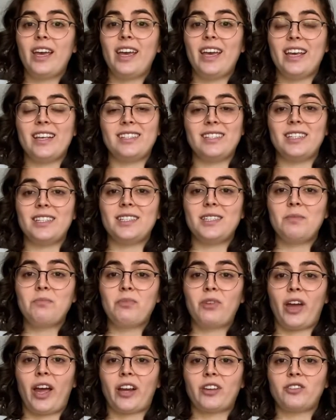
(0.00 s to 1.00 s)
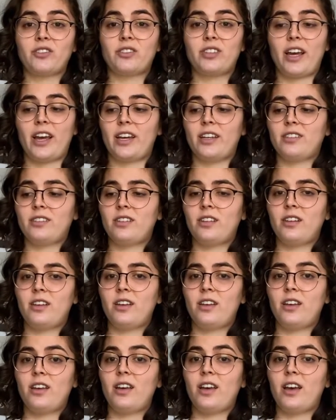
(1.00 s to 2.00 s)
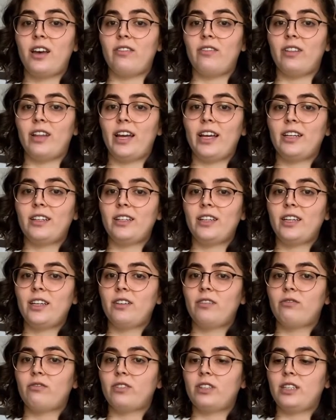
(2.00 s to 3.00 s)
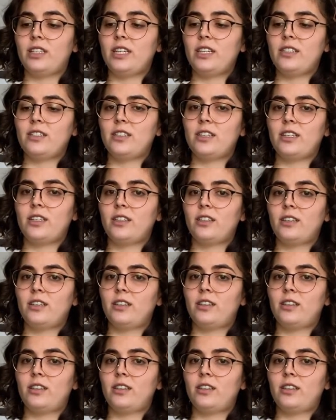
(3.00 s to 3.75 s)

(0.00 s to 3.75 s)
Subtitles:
is the simple exercise of lightly releasing